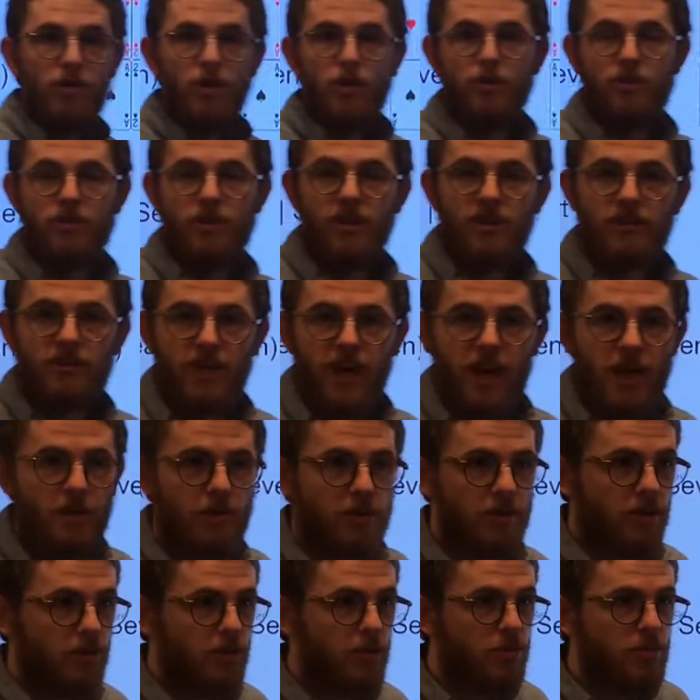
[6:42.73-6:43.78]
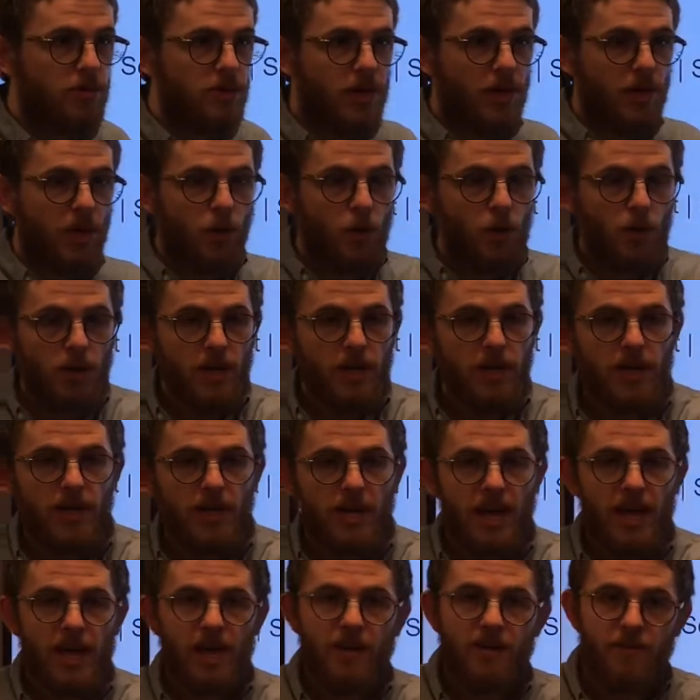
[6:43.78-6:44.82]
of those things happening. To be a
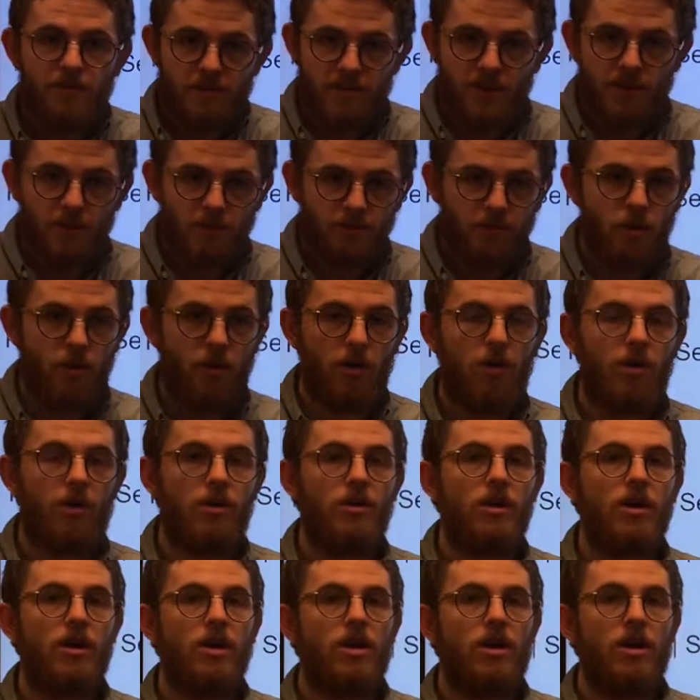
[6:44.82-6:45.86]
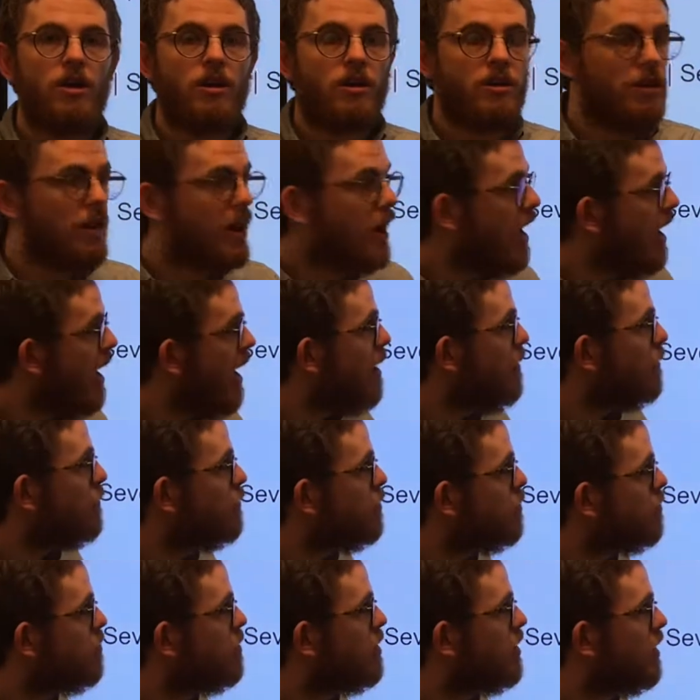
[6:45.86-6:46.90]
queen and a face card, you have
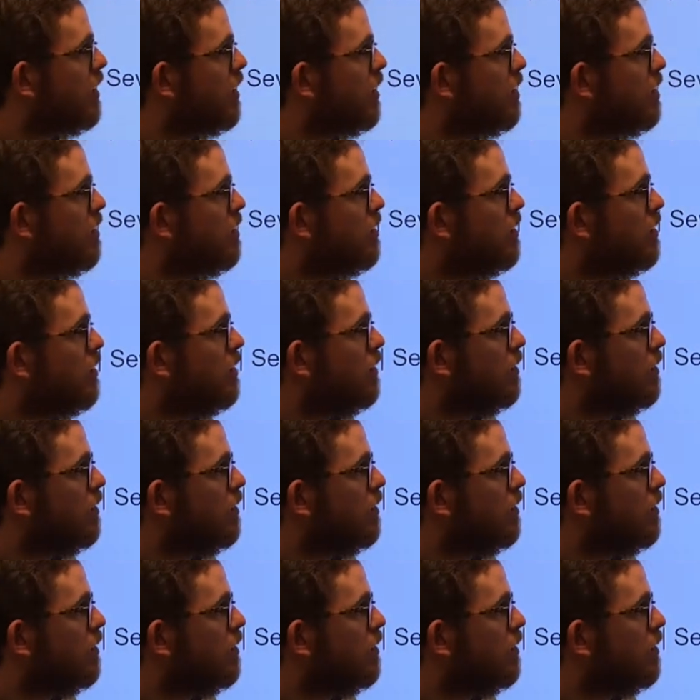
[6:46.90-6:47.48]
to be